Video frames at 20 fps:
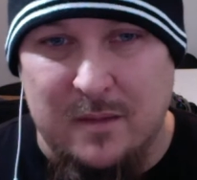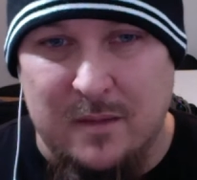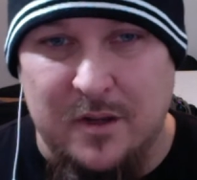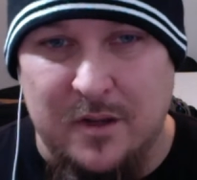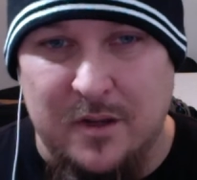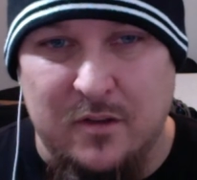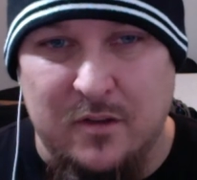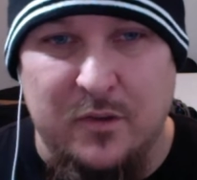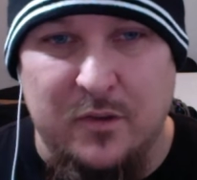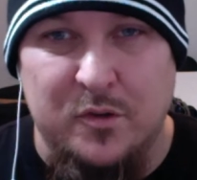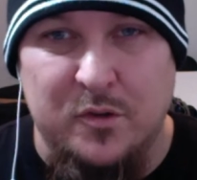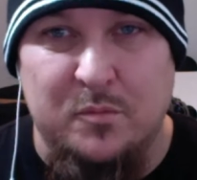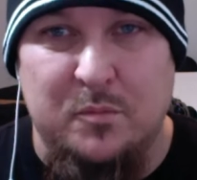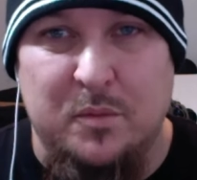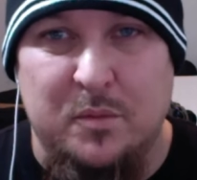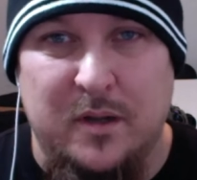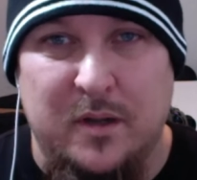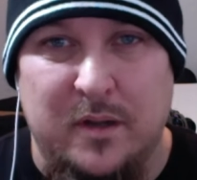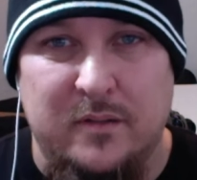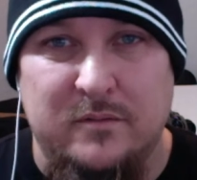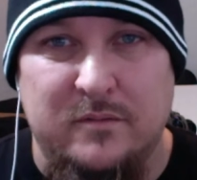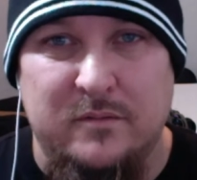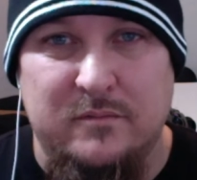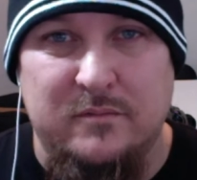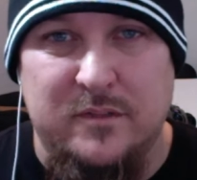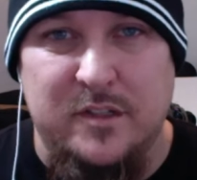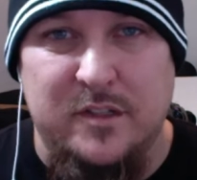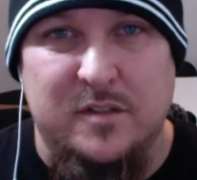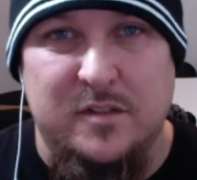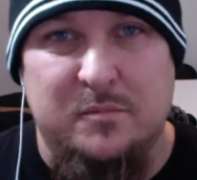interviews, but
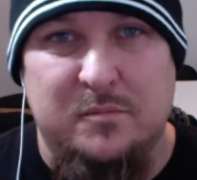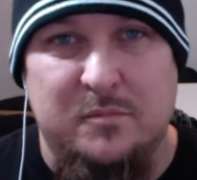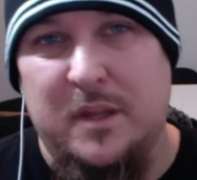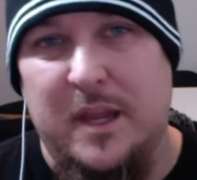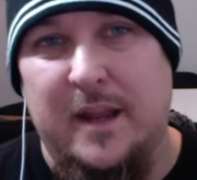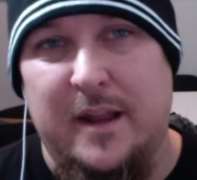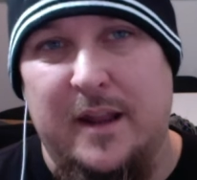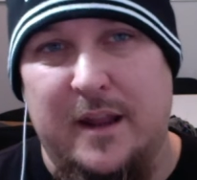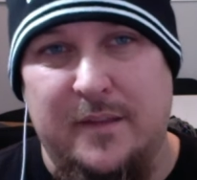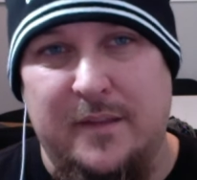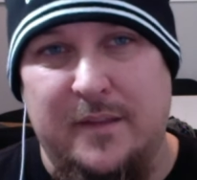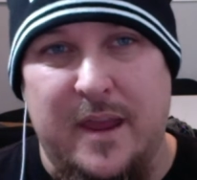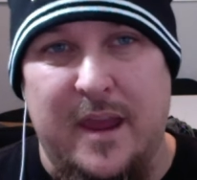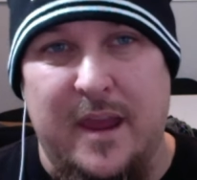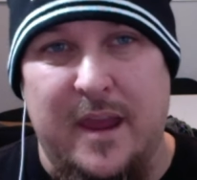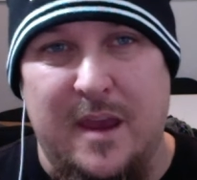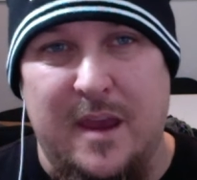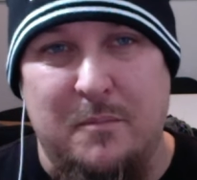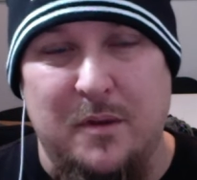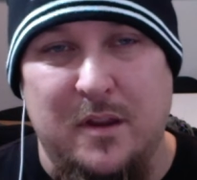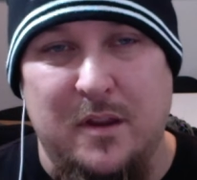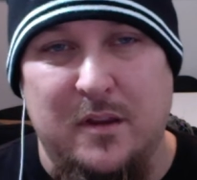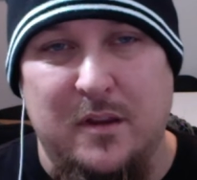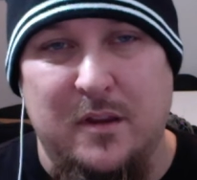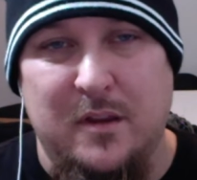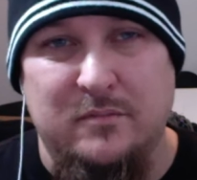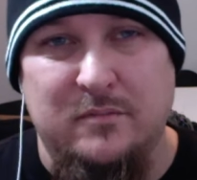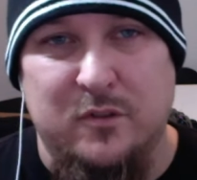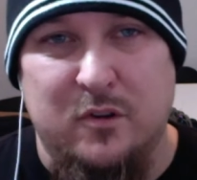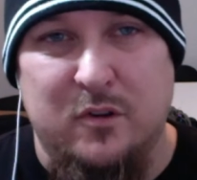just plan on that
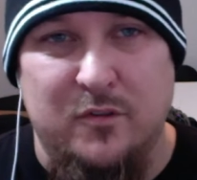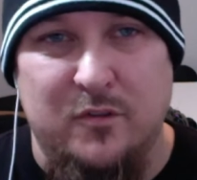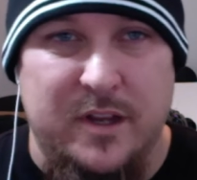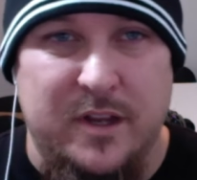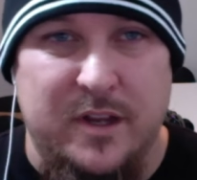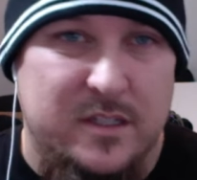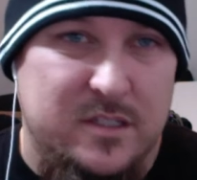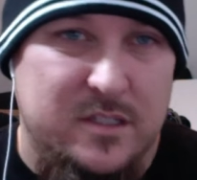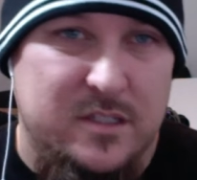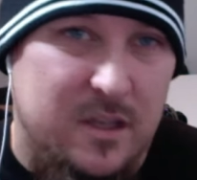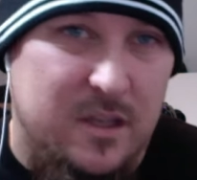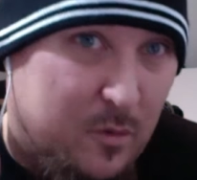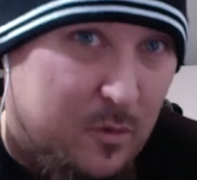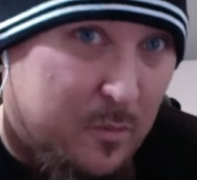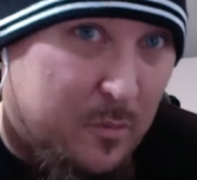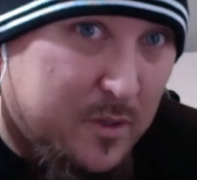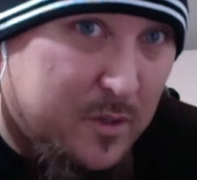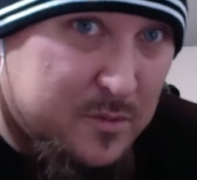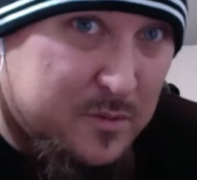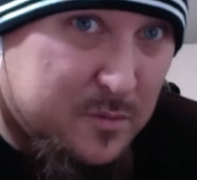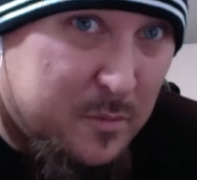happening over the next several months.